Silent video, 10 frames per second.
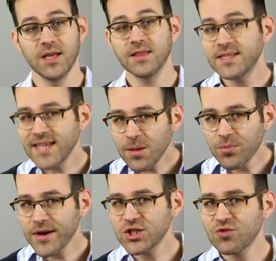The
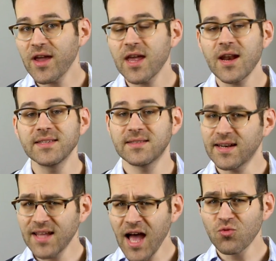celebration recognizes
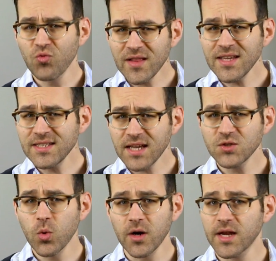that God really
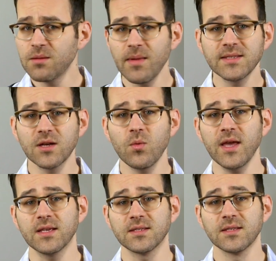does work in amazing
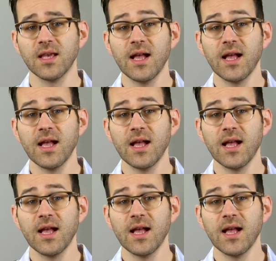ways,